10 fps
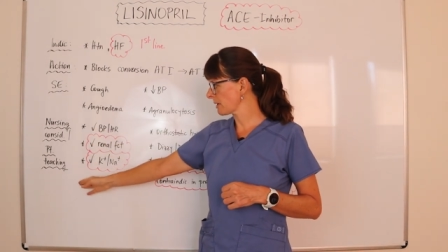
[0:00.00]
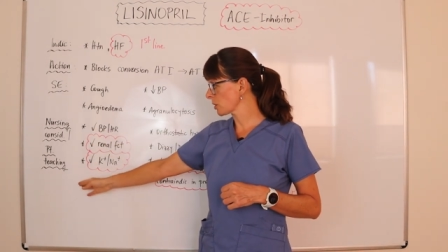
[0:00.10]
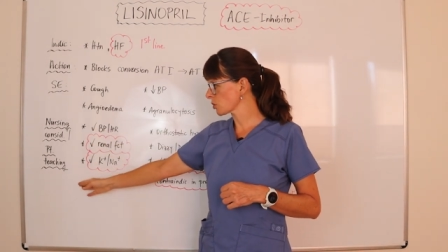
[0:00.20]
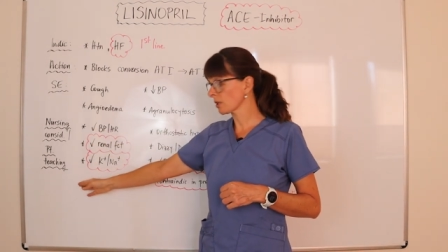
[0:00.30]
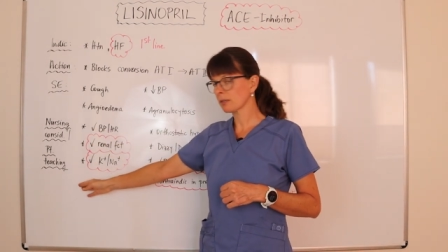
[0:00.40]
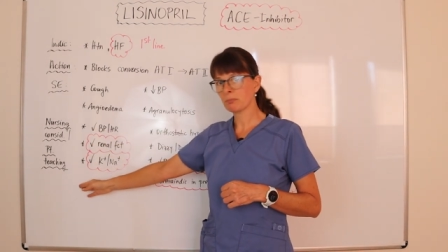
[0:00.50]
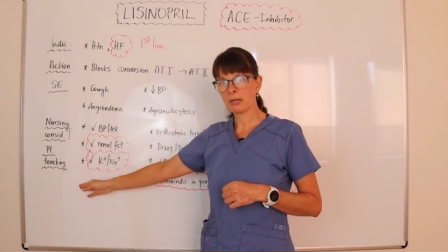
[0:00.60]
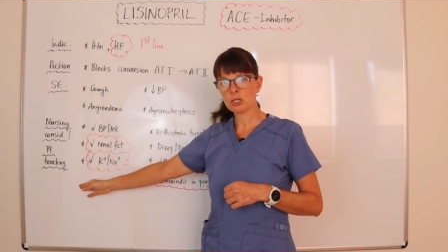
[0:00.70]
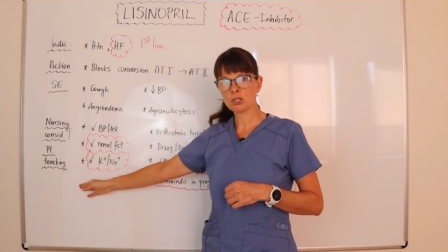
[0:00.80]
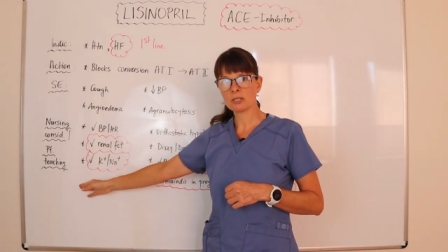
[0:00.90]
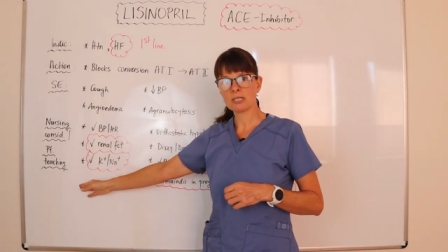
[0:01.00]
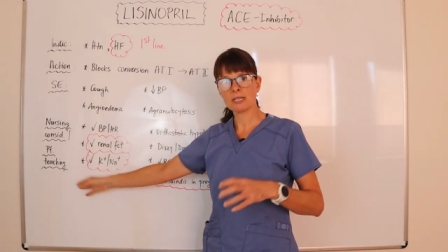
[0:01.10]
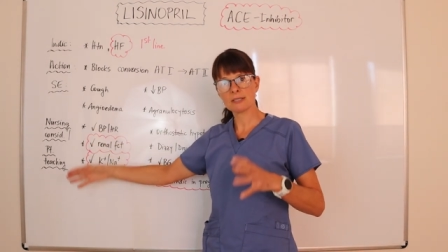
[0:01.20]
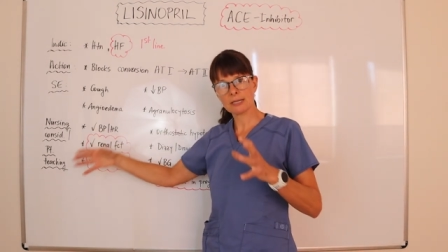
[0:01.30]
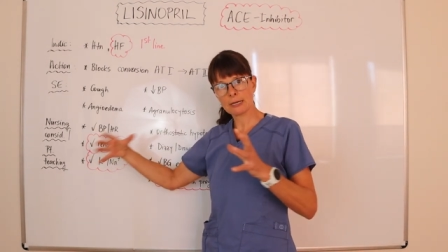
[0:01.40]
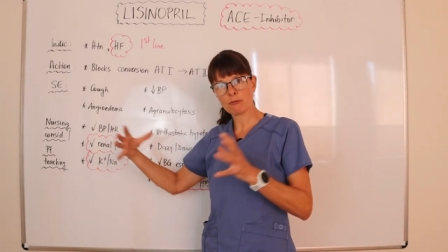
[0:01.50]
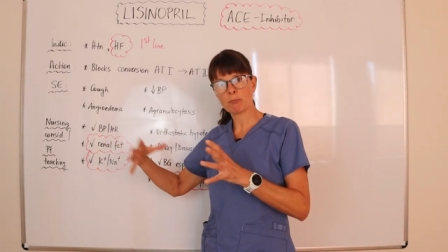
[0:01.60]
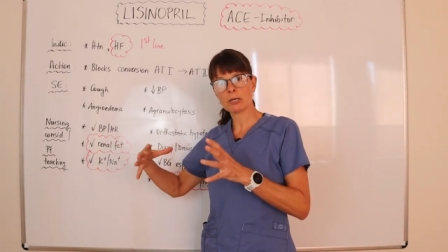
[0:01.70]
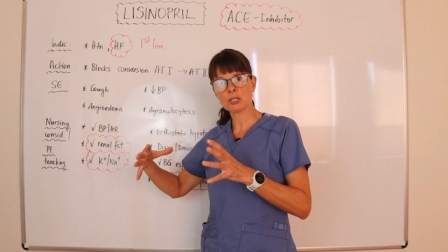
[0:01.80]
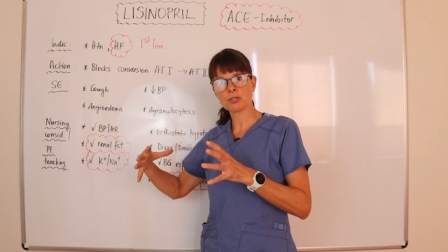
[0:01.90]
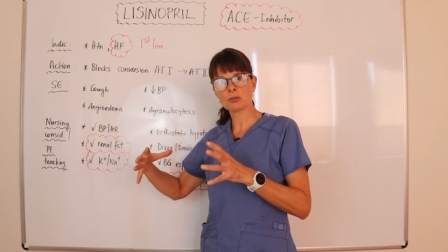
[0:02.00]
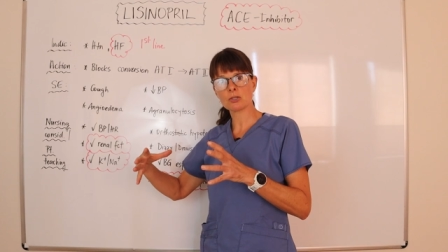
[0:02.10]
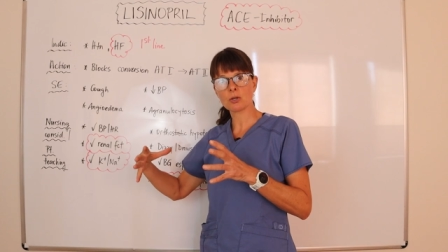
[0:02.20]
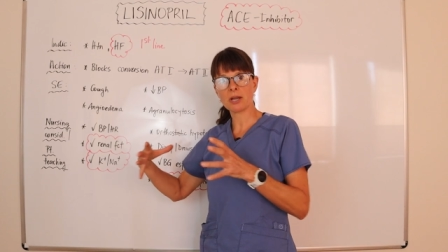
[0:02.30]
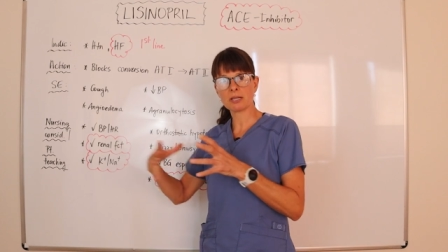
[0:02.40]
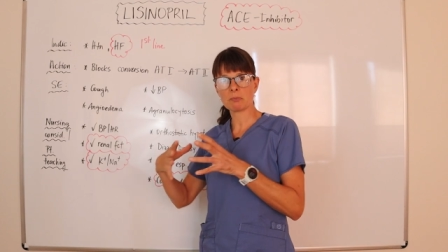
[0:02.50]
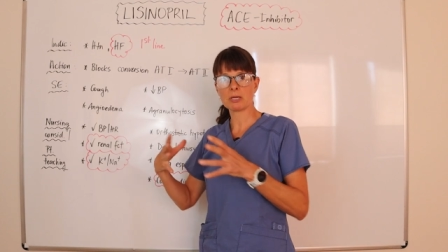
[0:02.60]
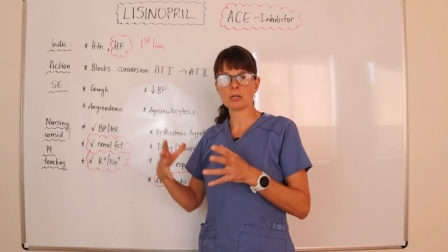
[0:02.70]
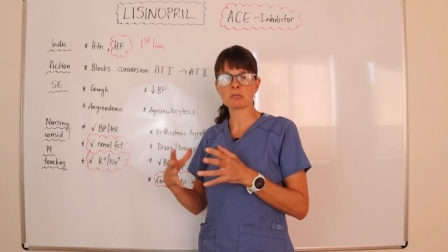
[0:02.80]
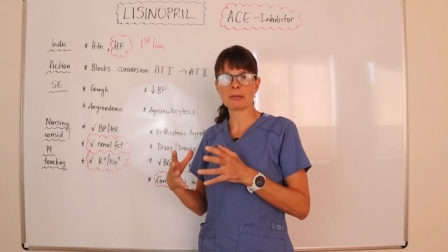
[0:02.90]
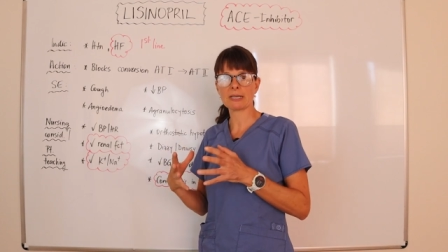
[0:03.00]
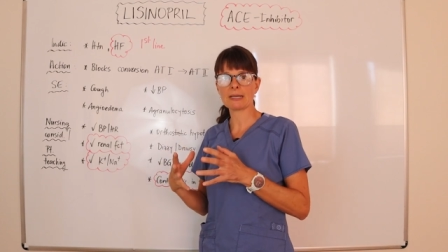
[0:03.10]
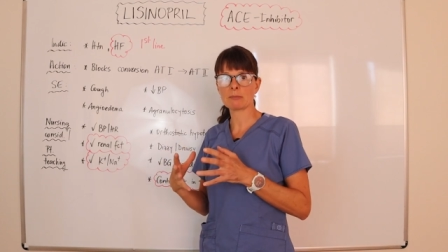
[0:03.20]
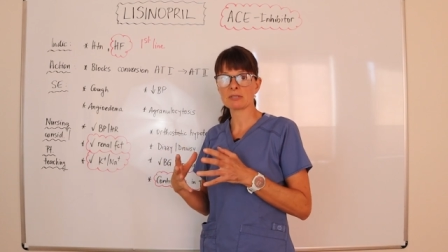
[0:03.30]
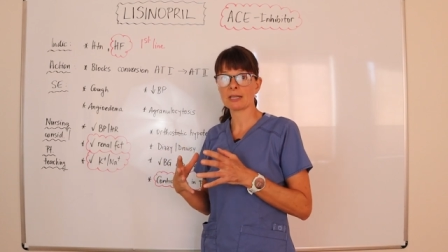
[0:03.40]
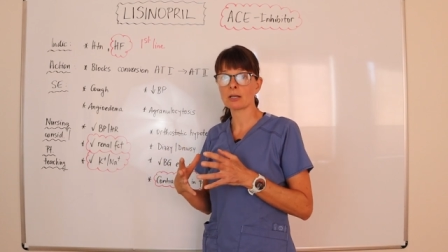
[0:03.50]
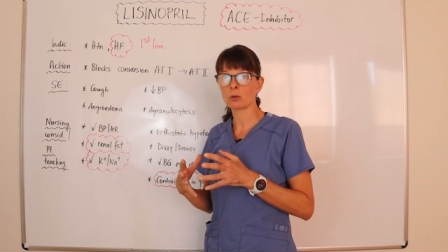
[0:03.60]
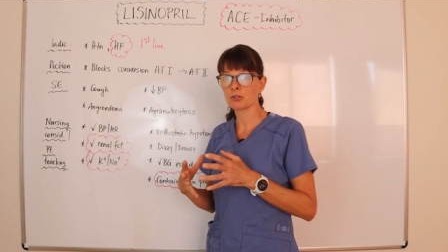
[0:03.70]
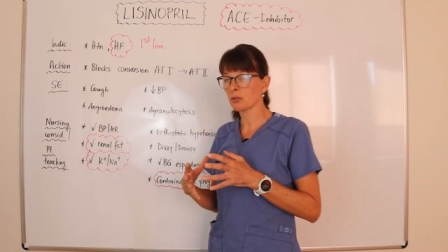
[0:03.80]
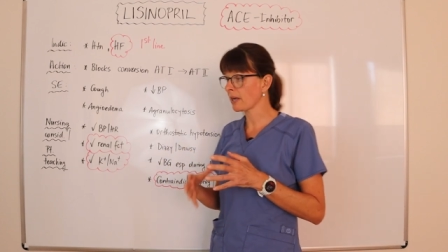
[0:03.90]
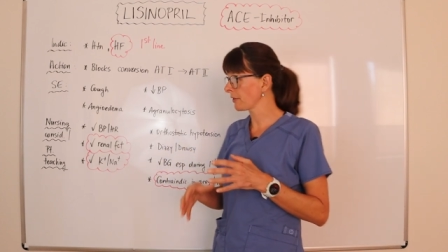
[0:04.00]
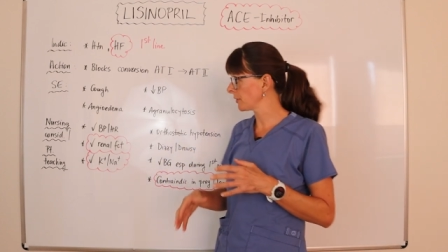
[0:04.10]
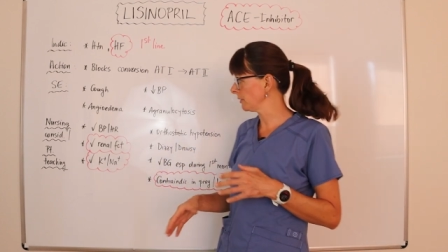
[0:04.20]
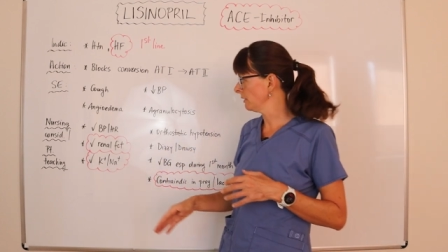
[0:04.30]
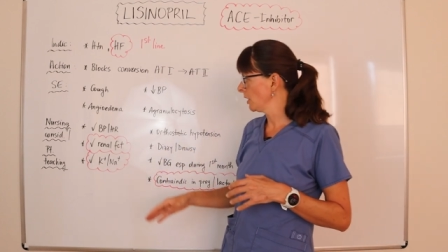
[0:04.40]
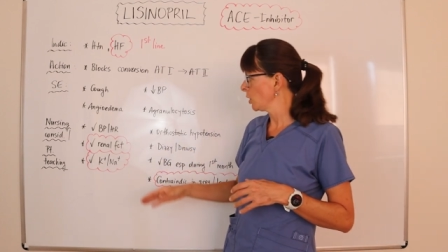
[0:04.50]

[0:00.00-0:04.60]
patient, patient teaching, I've bunched those together because many times they go together.